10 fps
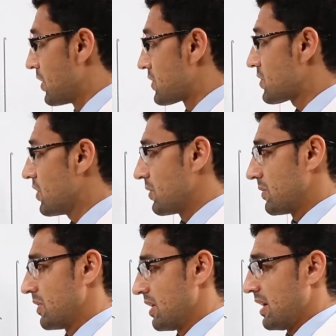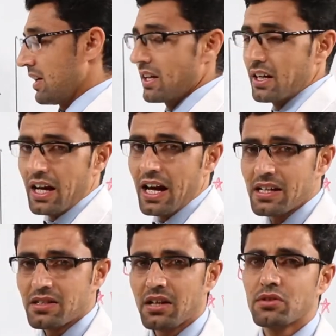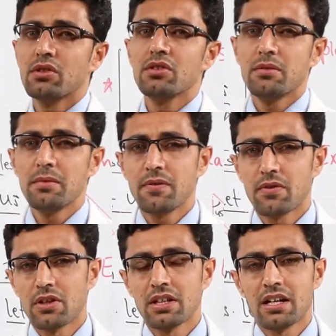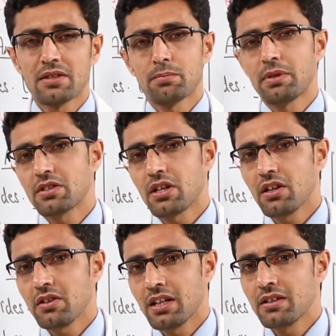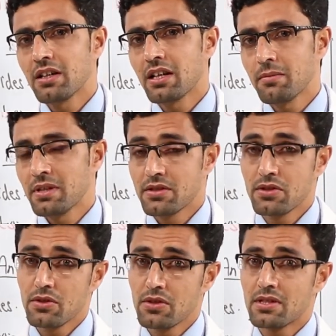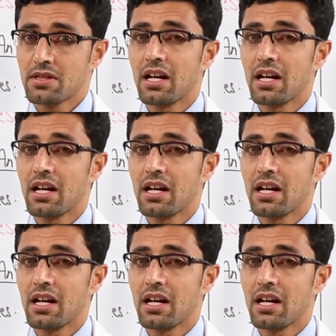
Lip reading: So, as I told you before that Pythagorean theorem is used